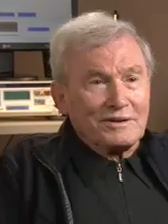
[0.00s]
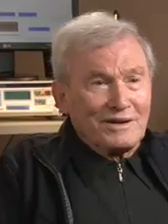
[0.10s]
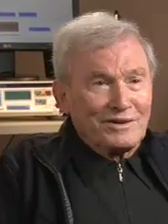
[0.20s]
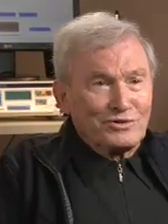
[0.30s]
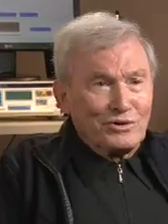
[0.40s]
And
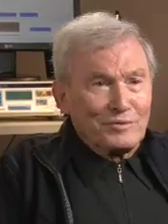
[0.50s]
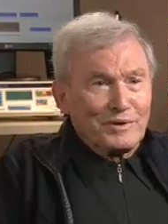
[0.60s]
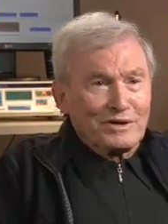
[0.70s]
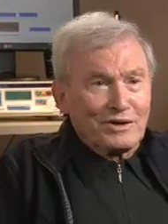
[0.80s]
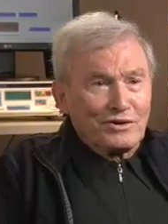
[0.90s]
I told him
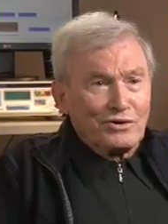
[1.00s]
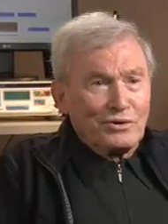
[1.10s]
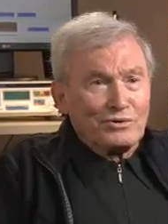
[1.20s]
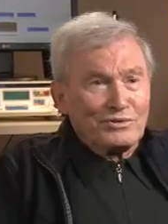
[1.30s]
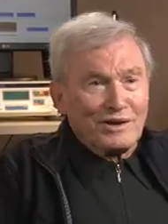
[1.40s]
I didn't
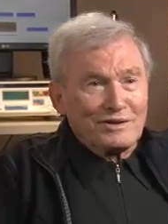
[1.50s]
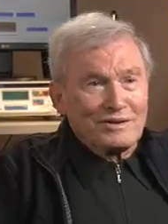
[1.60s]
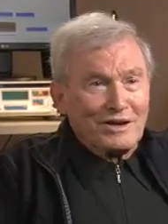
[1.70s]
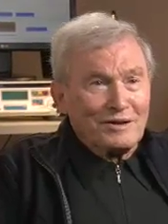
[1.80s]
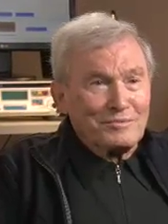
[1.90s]
know at that
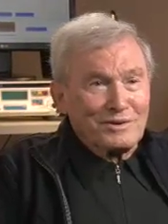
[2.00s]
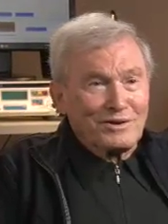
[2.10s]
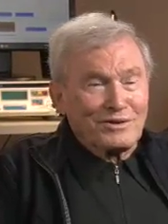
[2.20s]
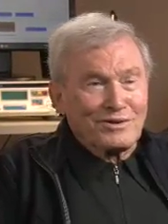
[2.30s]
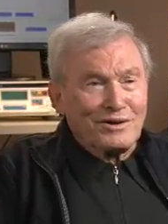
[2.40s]
time, but he
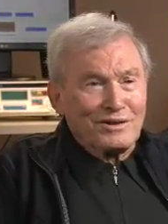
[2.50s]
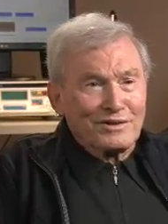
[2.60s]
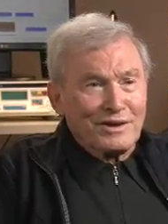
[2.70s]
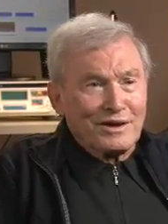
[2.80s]
could call the